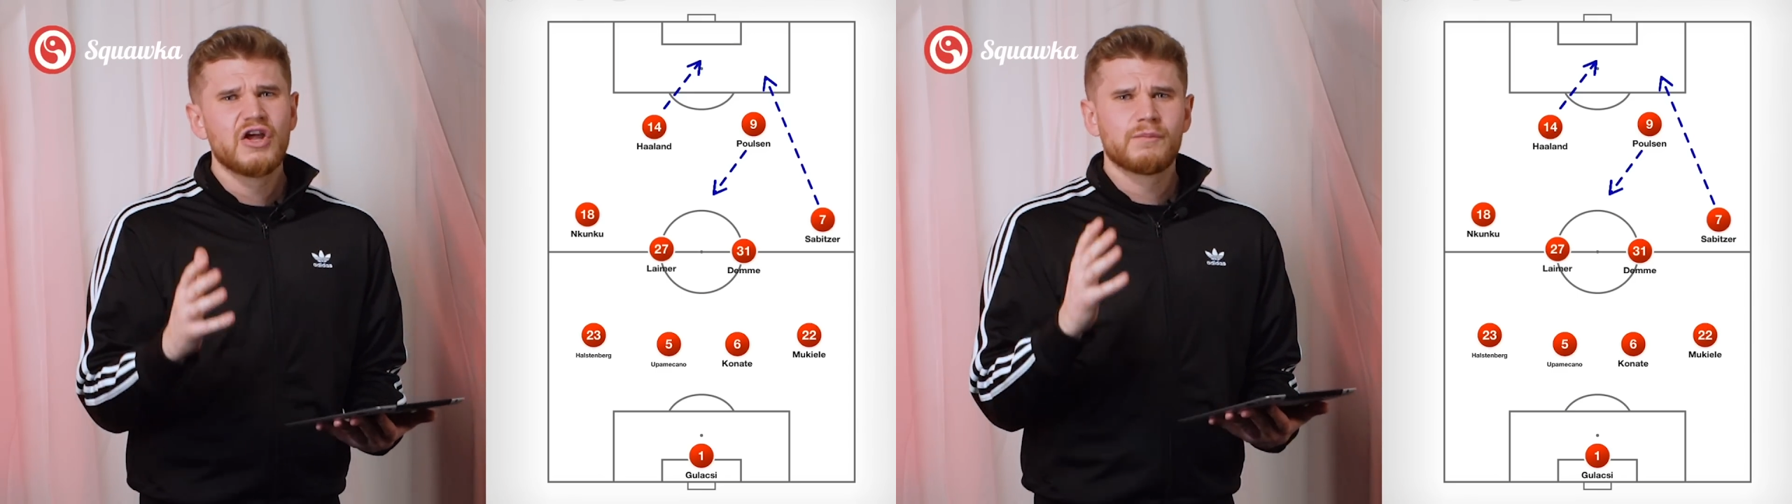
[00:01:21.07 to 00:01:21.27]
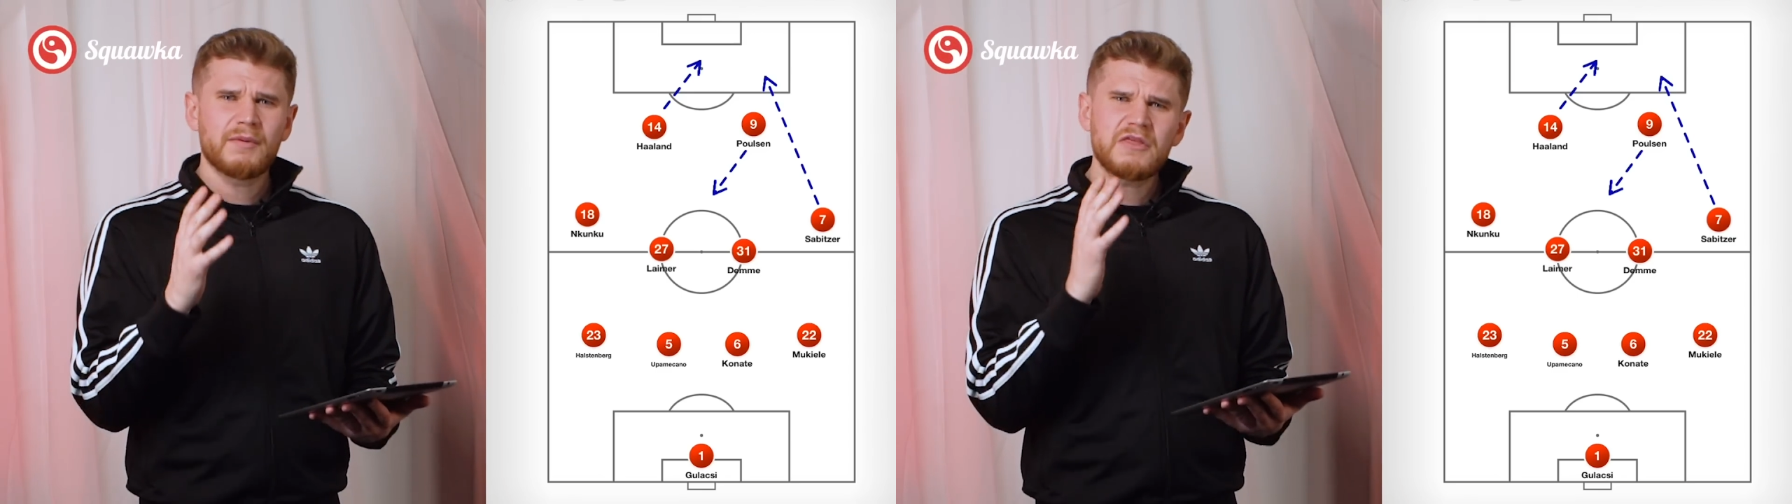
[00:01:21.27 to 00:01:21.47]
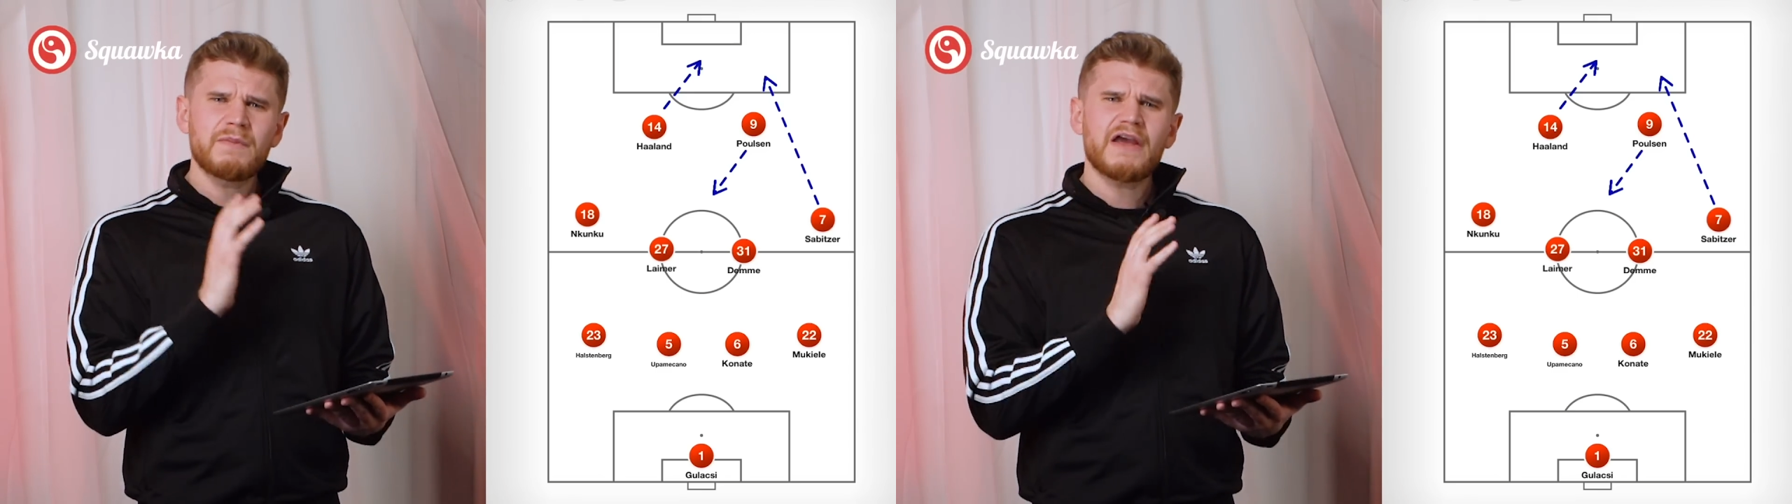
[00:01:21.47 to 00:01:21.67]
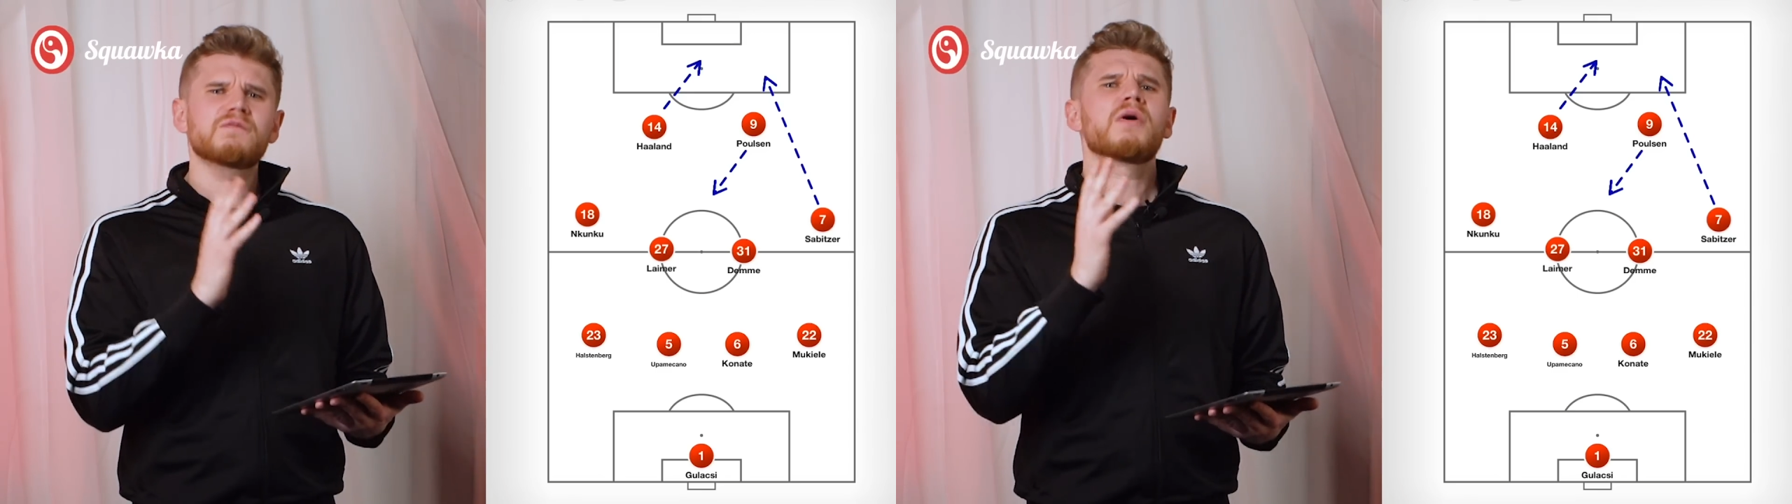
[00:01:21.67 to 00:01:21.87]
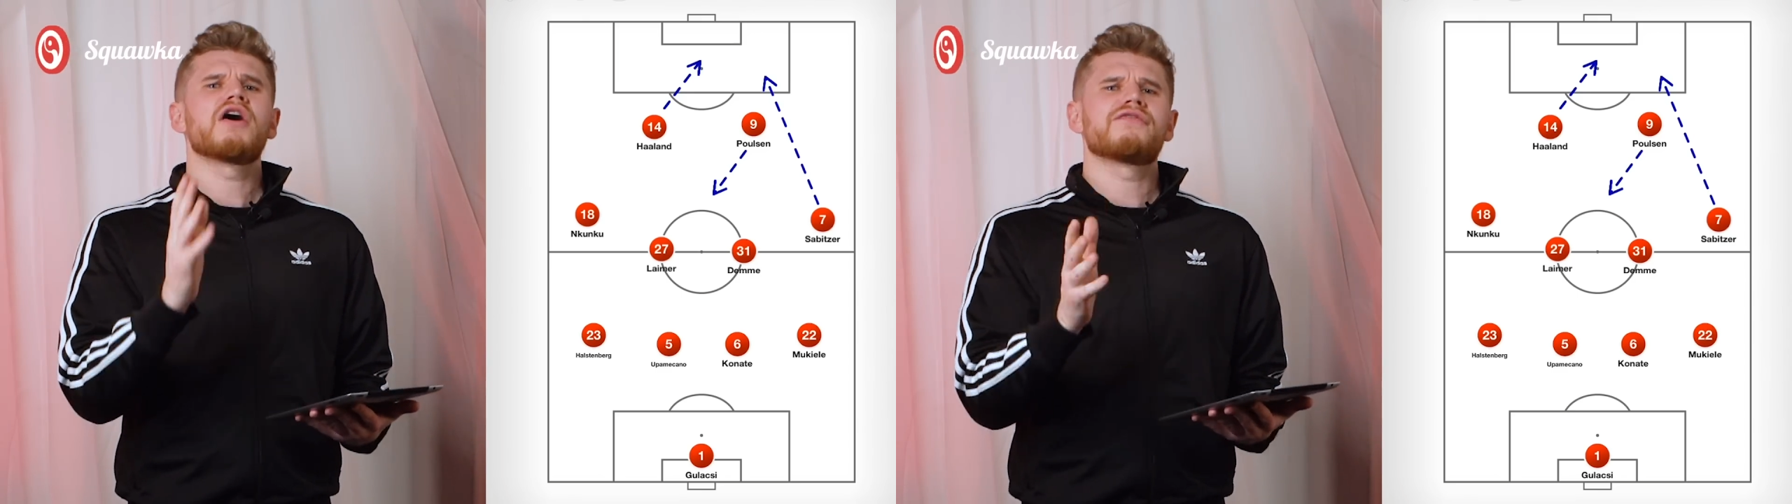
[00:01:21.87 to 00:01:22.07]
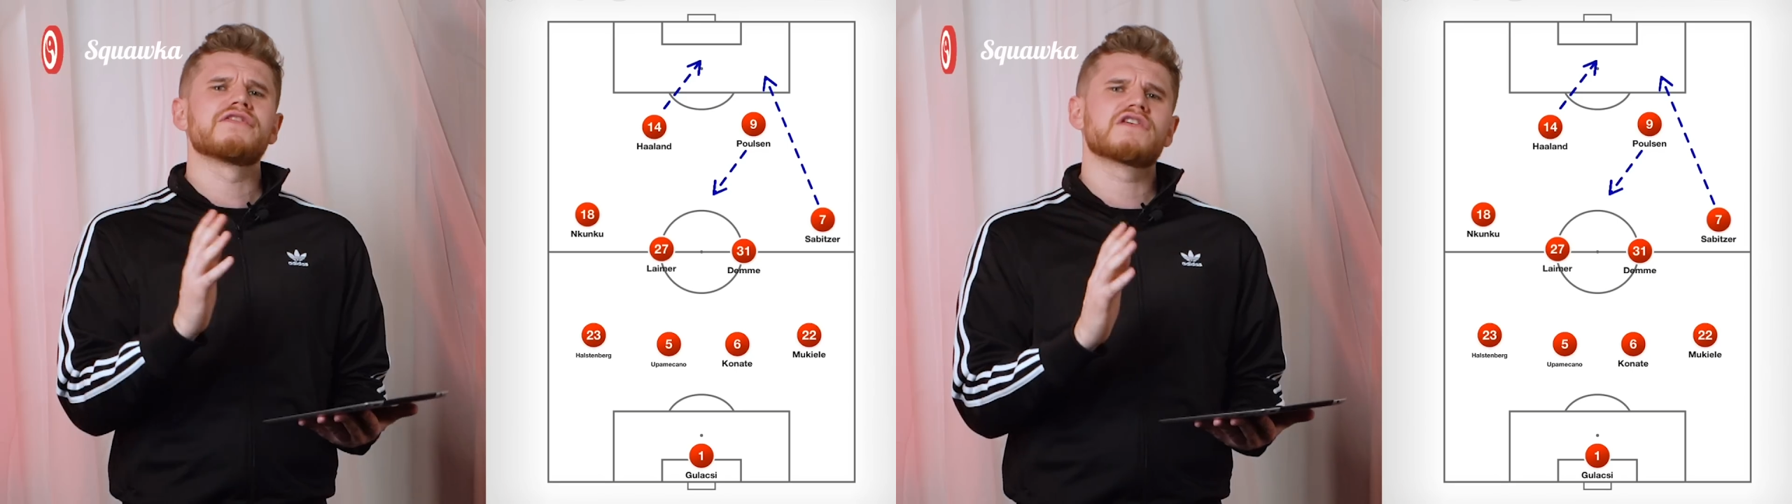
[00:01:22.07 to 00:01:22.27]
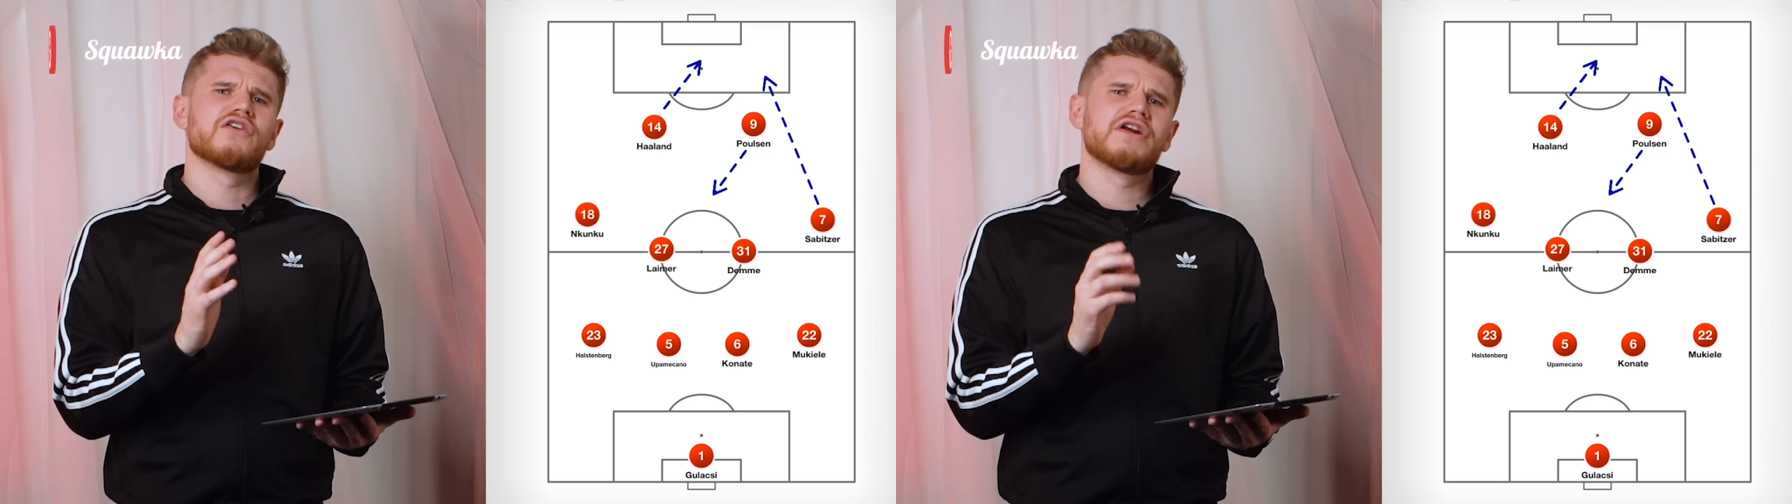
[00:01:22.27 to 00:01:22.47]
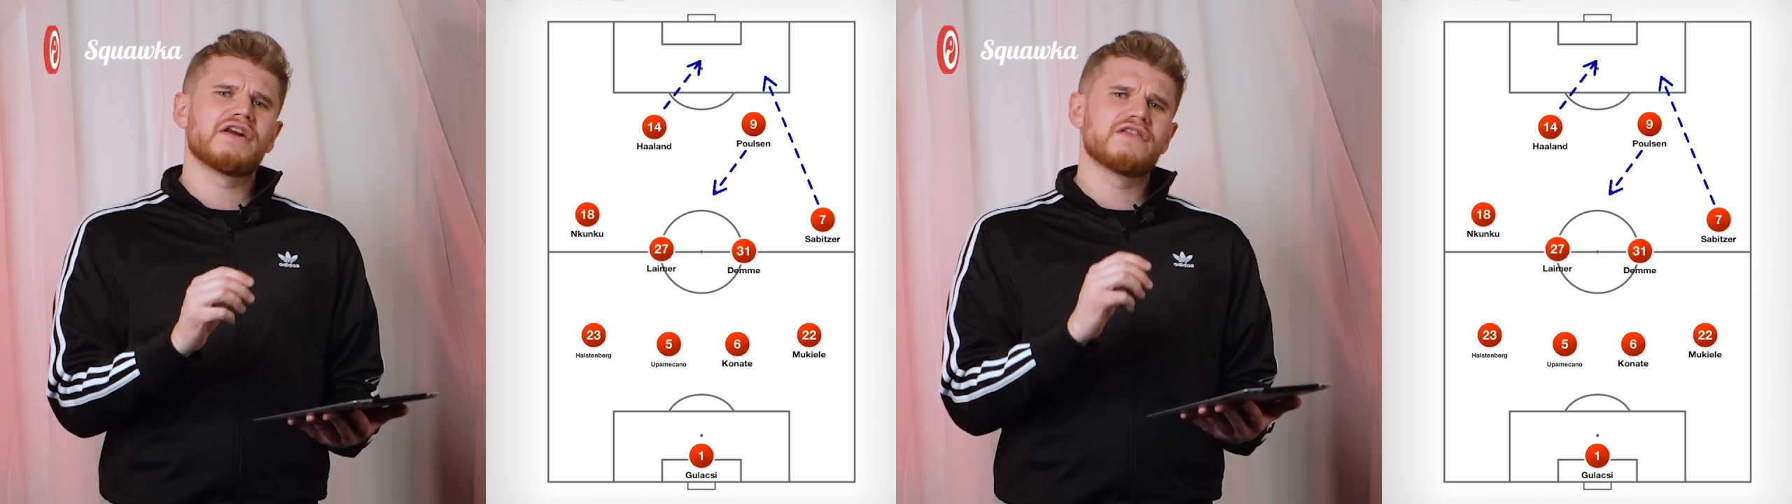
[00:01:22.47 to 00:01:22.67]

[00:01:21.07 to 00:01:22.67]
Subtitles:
Probably the best part for his career